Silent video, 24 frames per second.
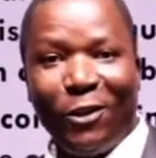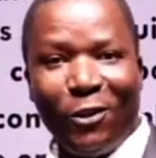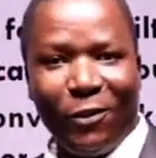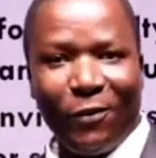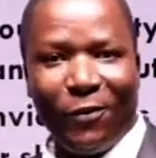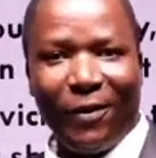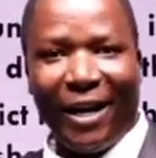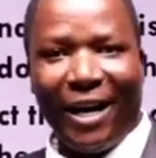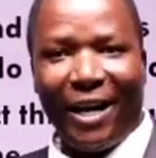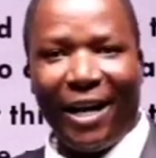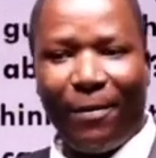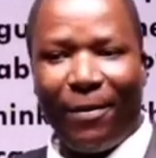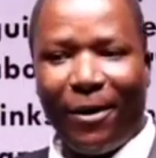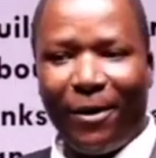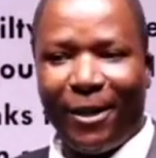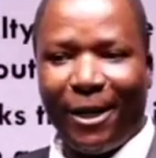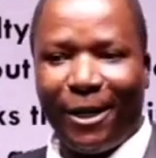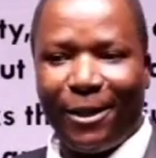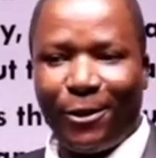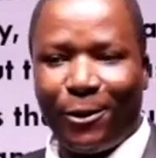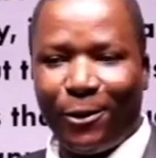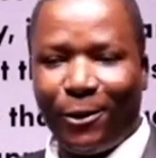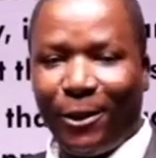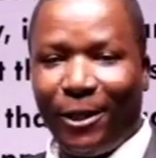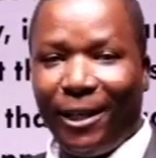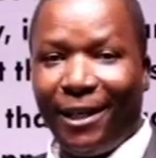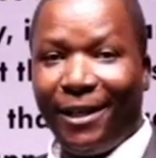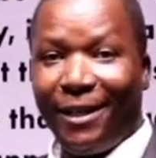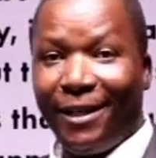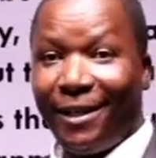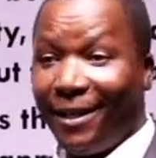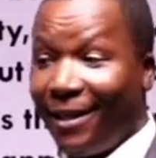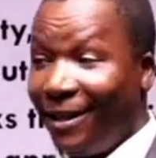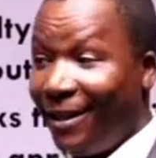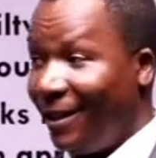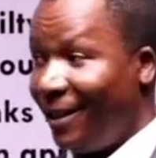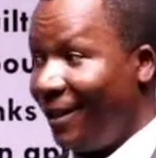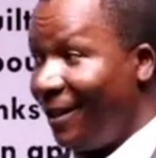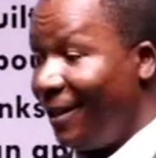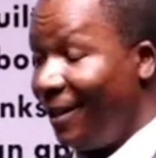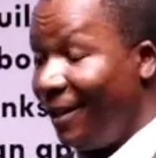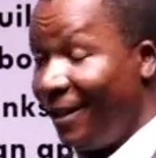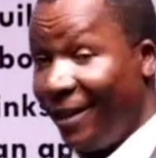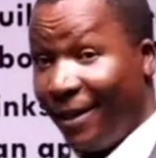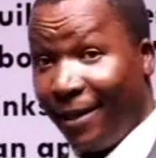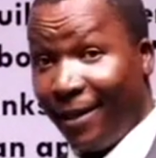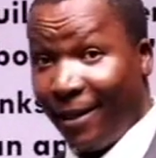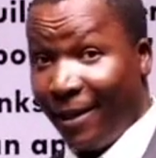You heard about that story?
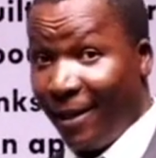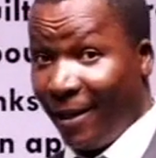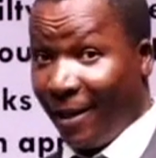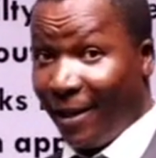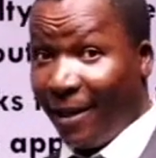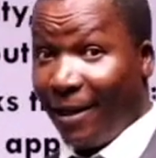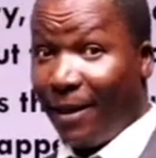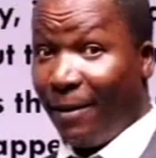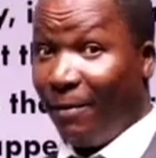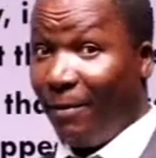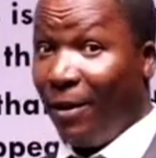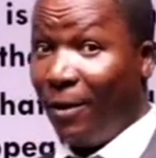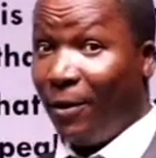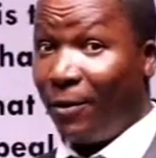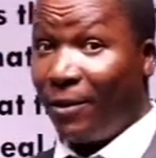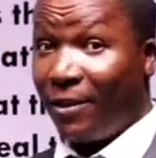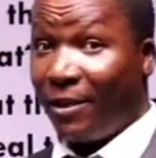About